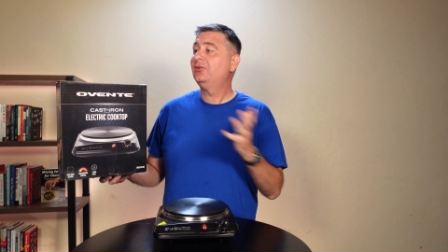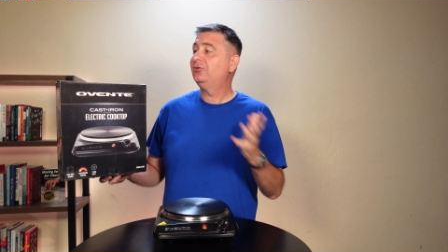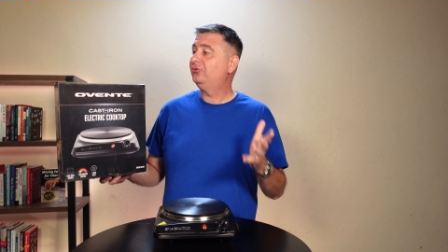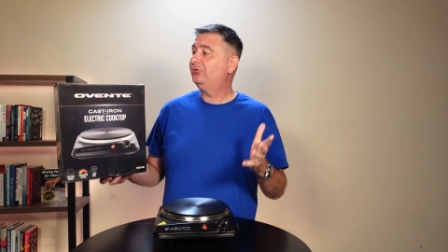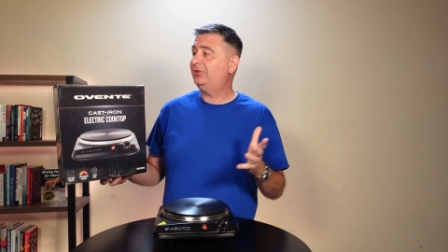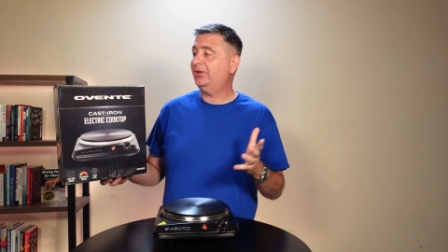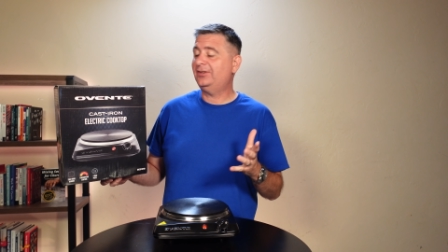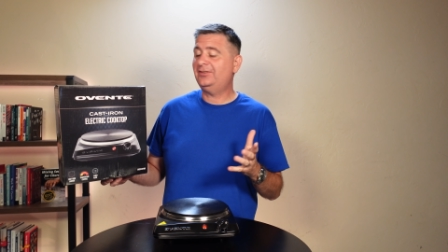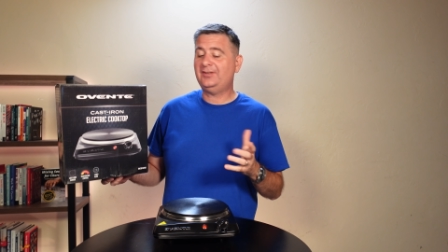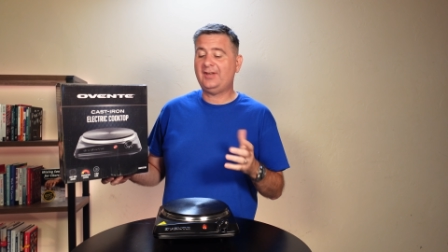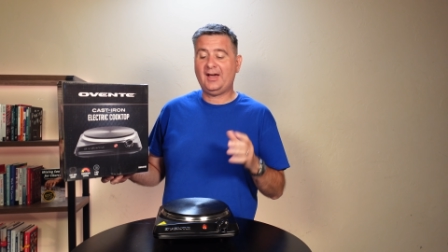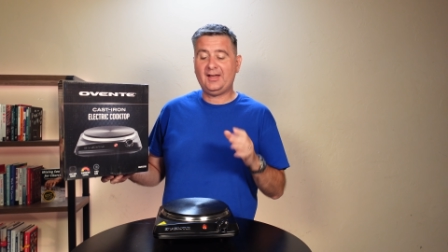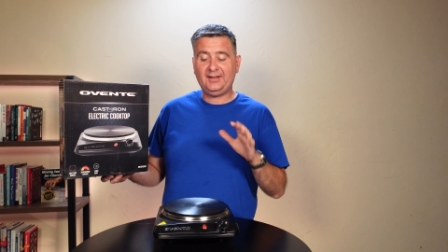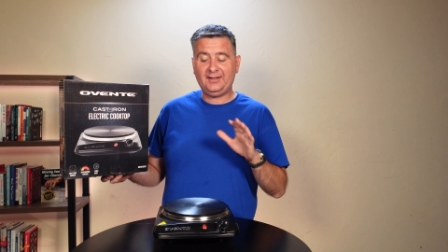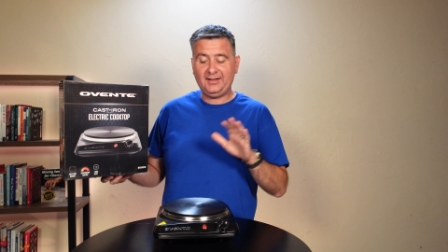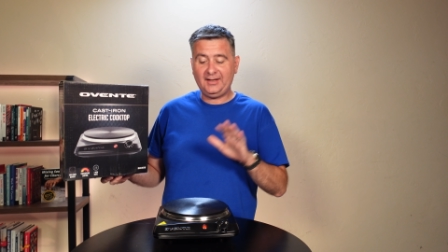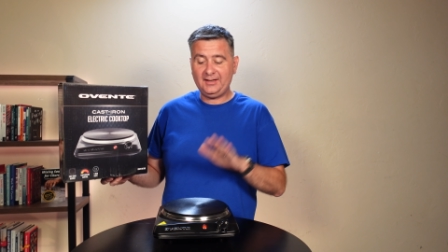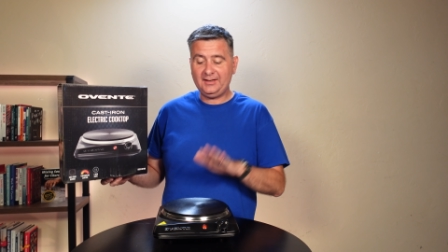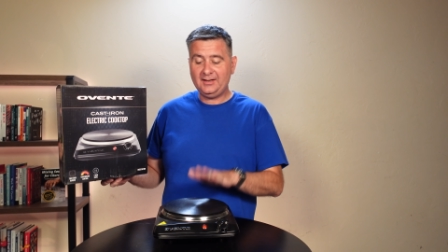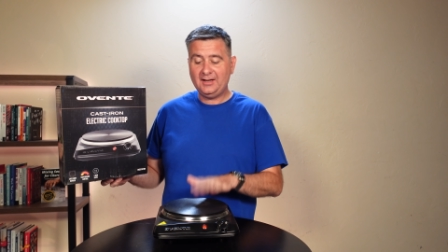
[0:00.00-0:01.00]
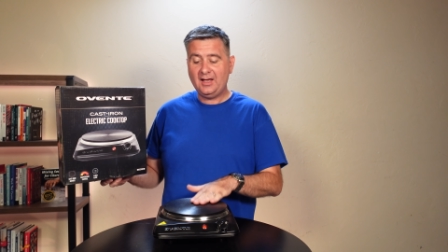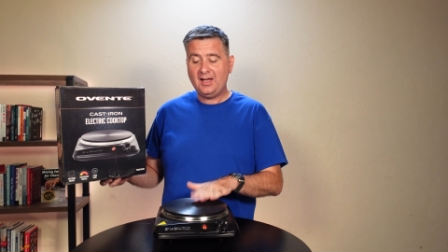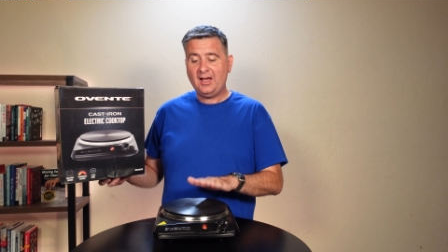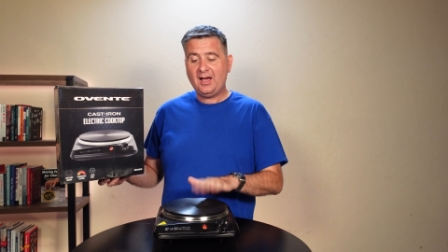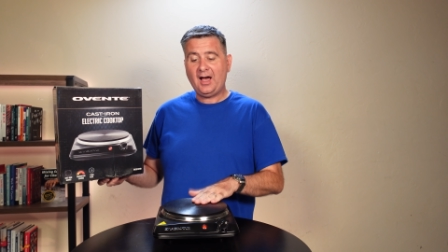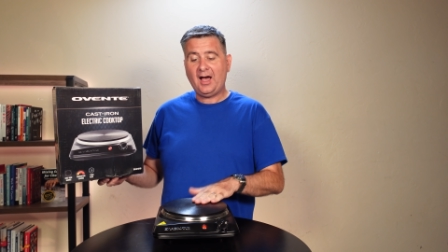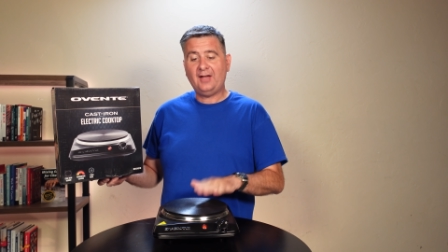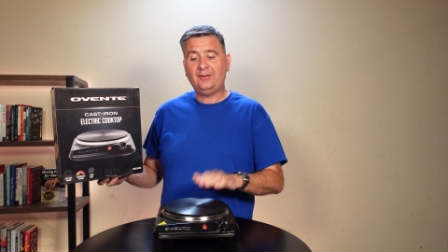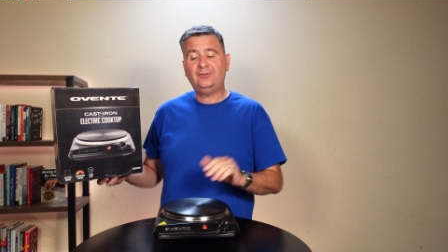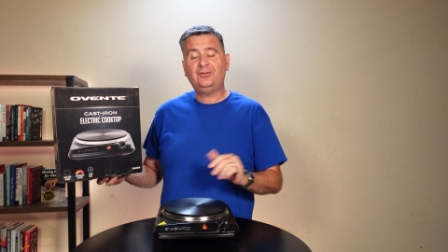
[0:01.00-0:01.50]
Just got it in.
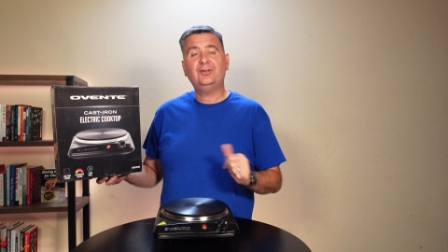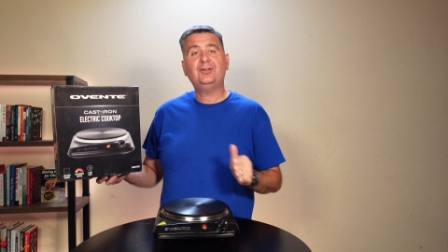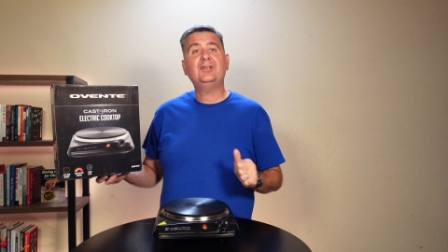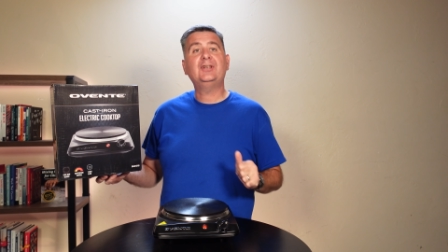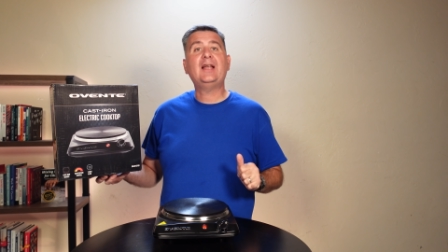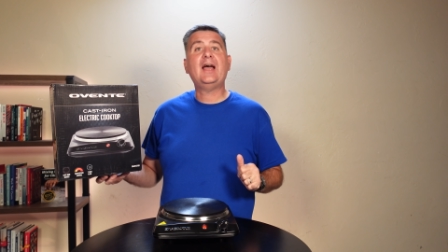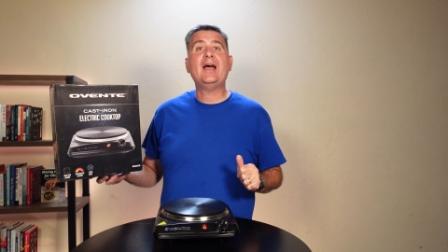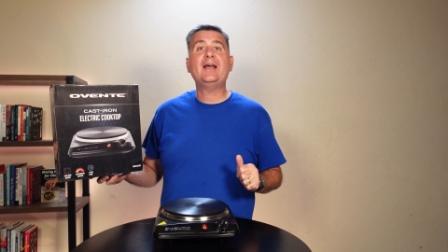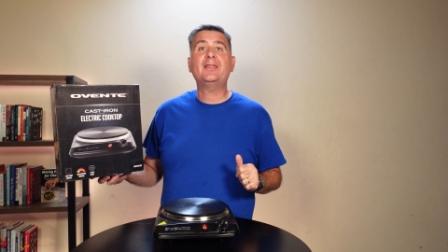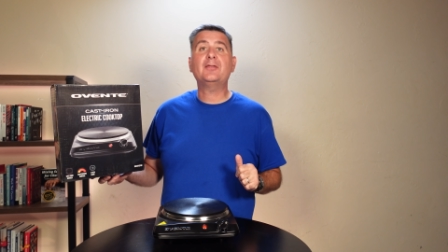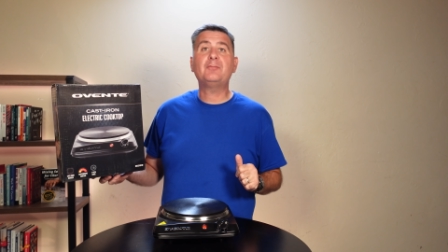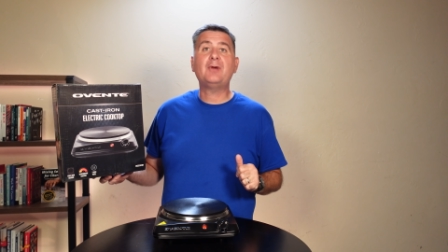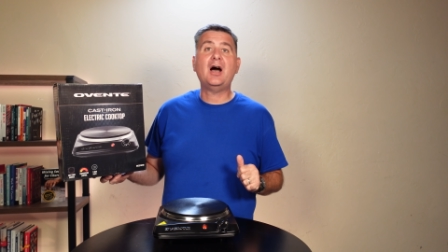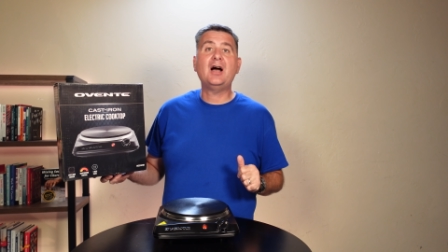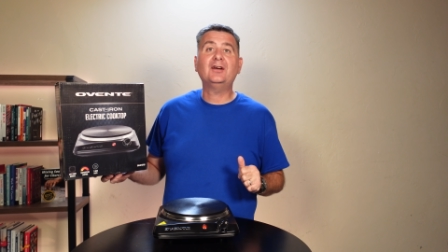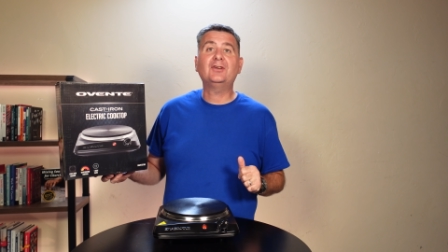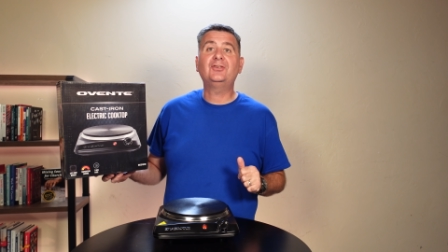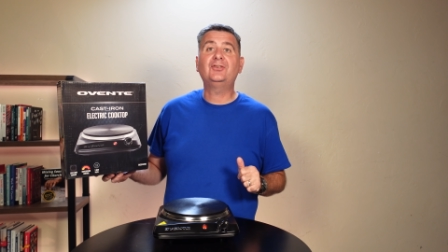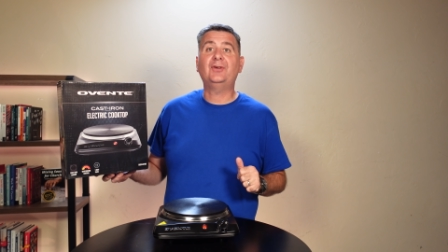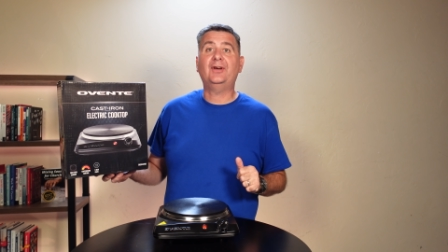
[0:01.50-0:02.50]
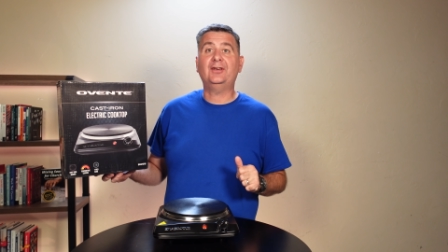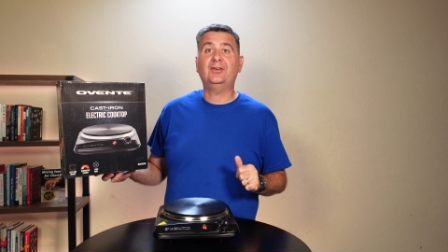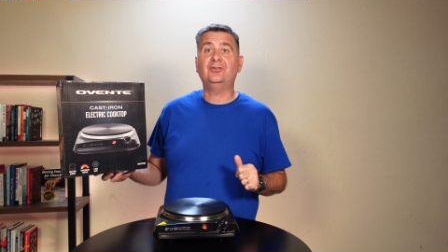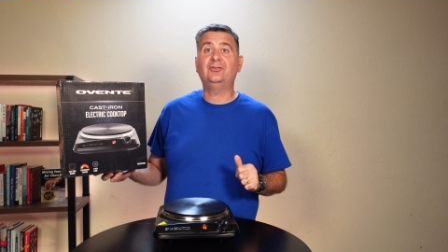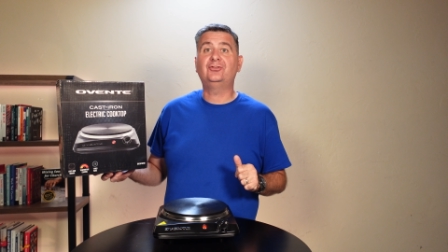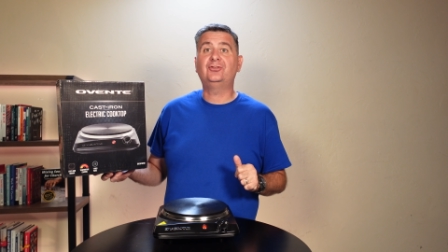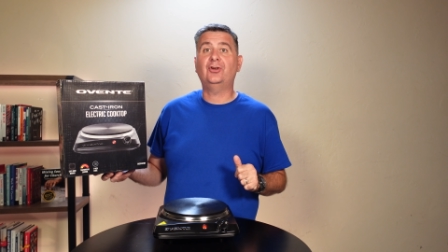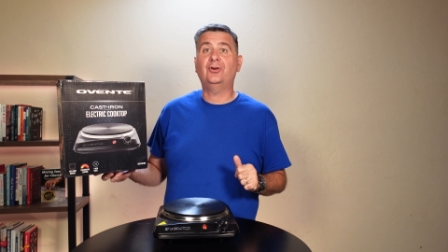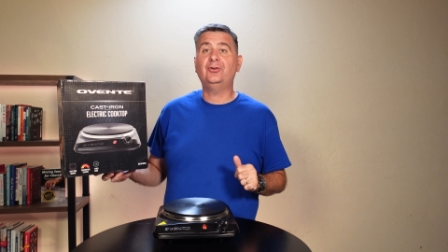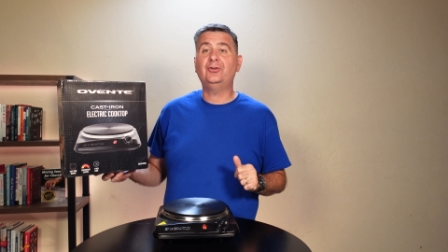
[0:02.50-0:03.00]
I took it out of the box so I could
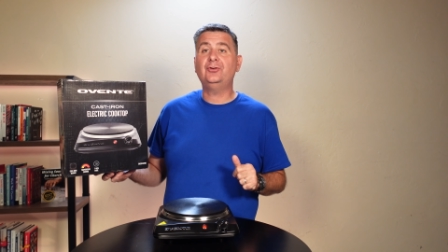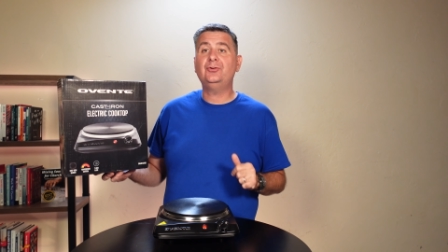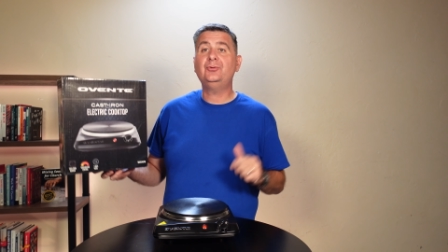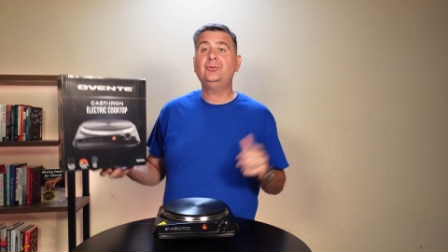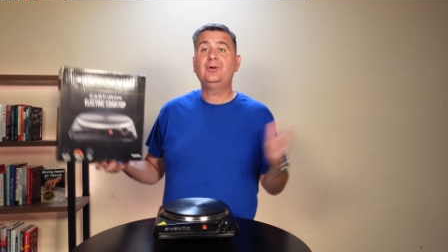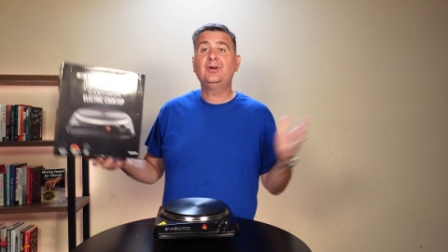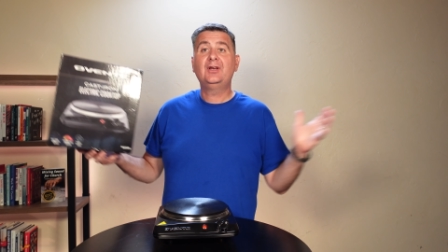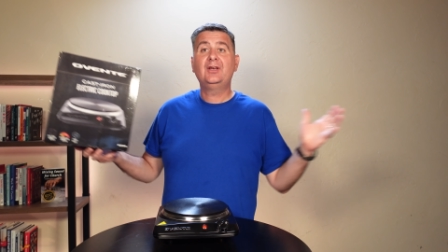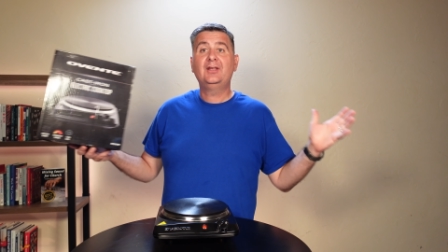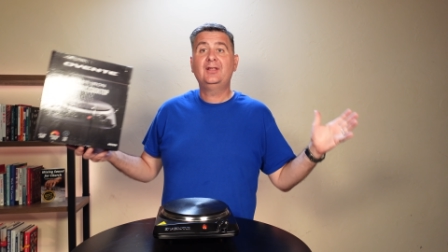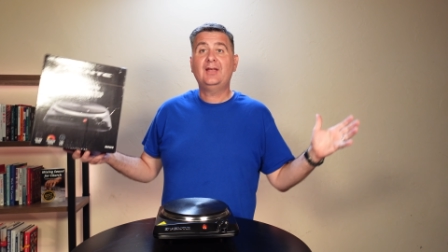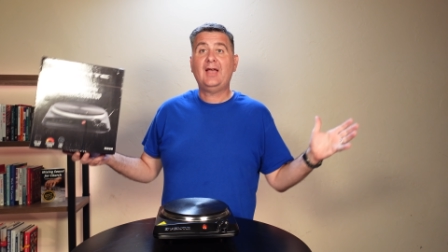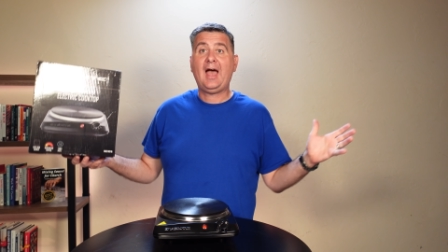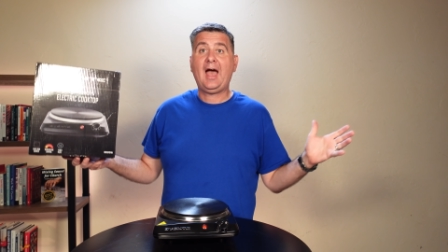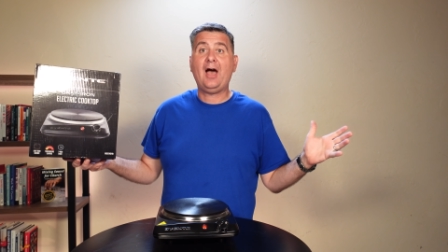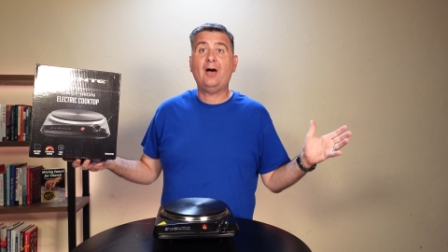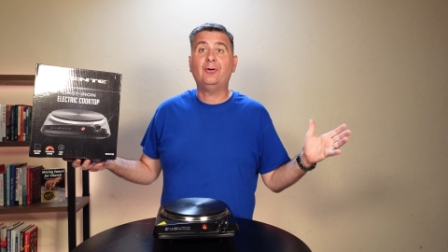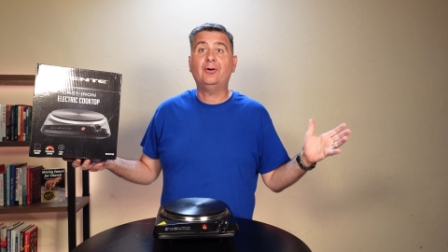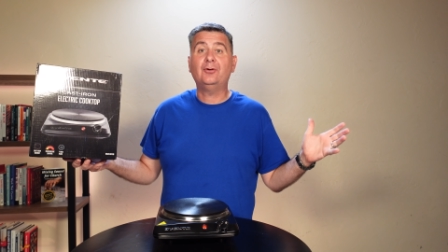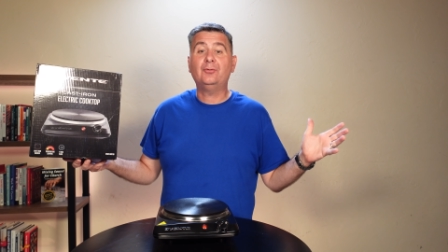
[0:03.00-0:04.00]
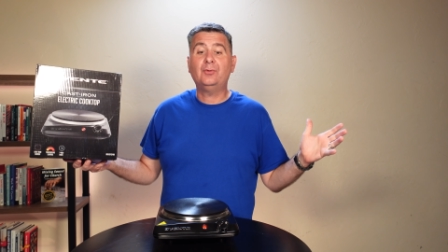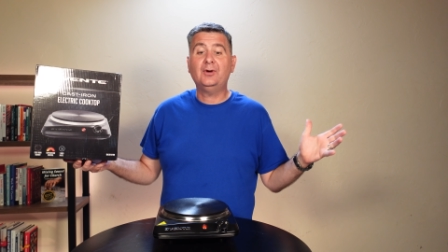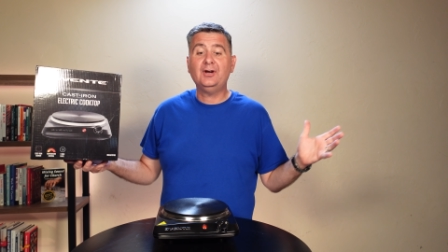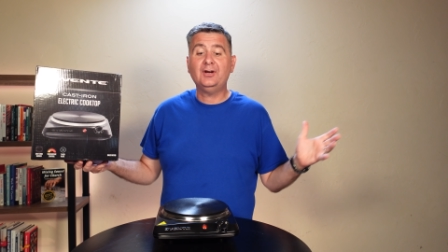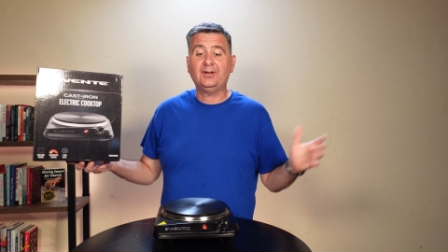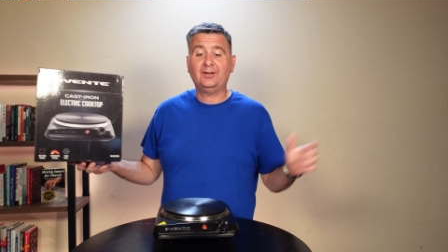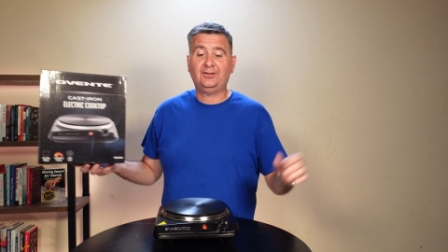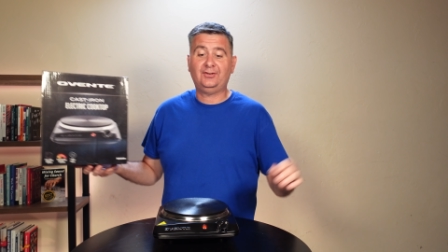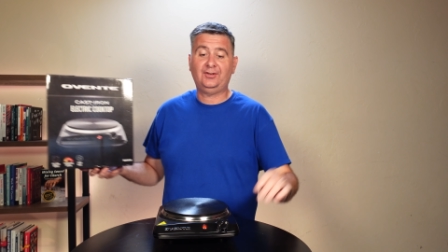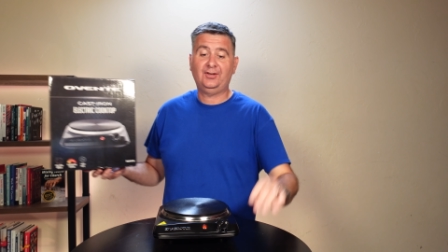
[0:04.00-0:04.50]
show you how it
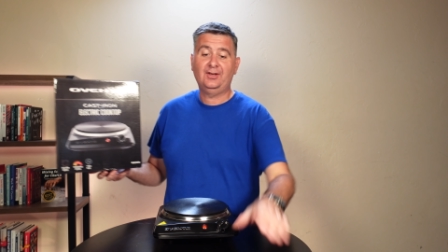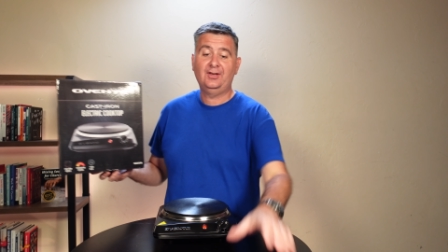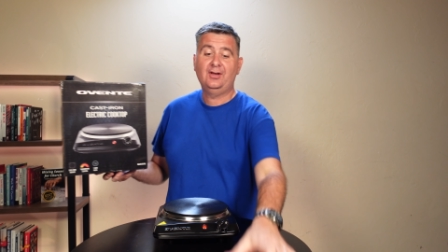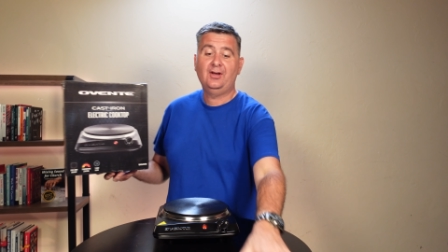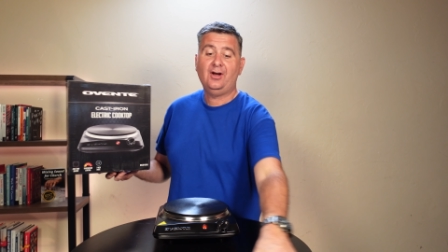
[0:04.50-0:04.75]
works.